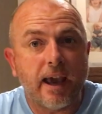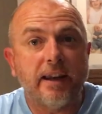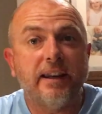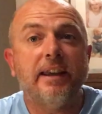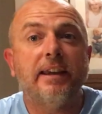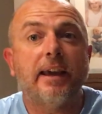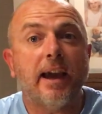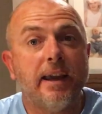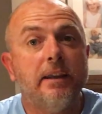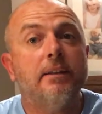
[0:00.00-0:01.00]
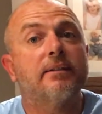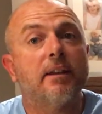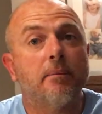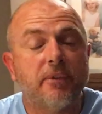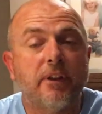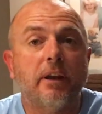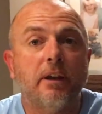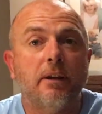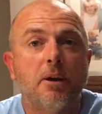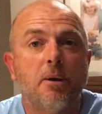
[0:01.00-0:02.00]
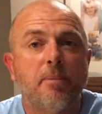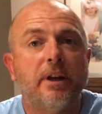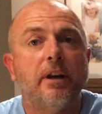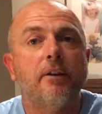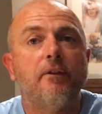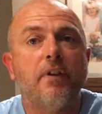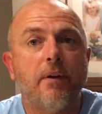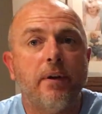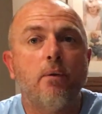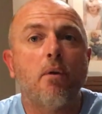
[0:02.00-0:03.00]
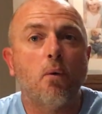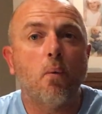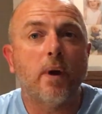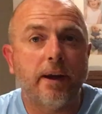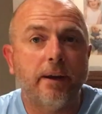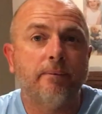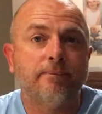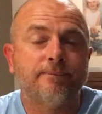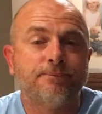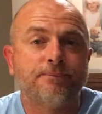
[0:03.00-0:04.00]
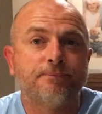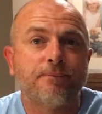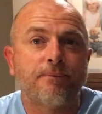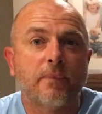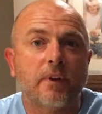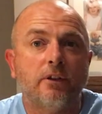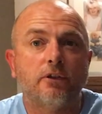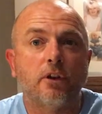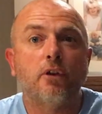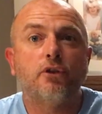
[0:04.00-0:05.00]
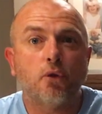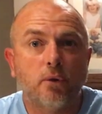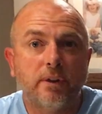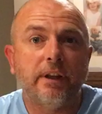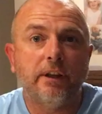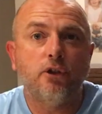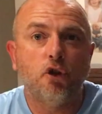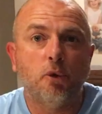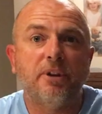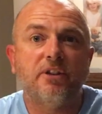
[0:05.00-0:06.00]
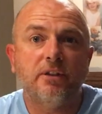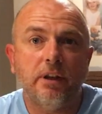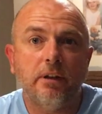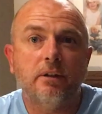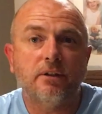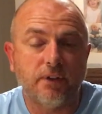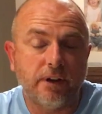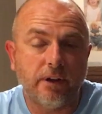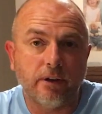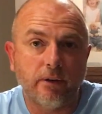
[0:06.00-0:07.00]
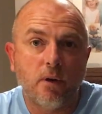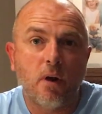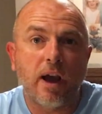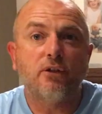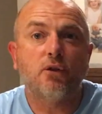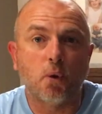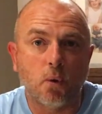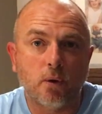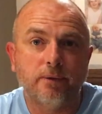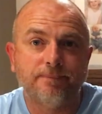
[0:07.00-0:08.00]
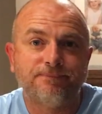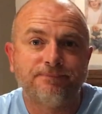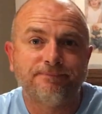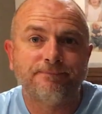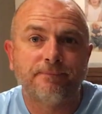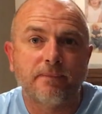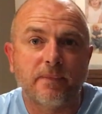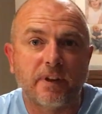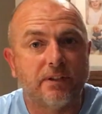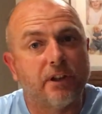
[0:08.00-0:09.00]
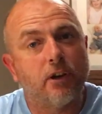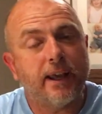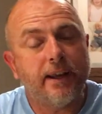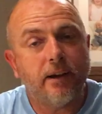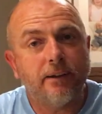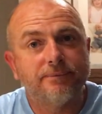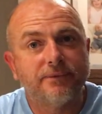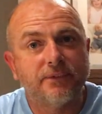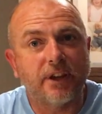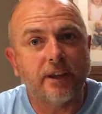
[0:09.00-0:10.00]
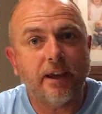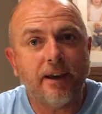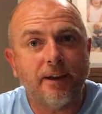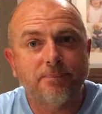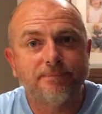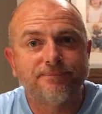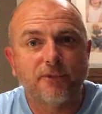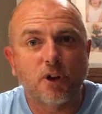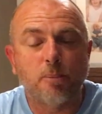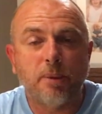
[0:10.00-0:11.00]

and he gained something, but in a very wrong way. So shortly, you'll be seeing this video and talk. See you later. Take care. God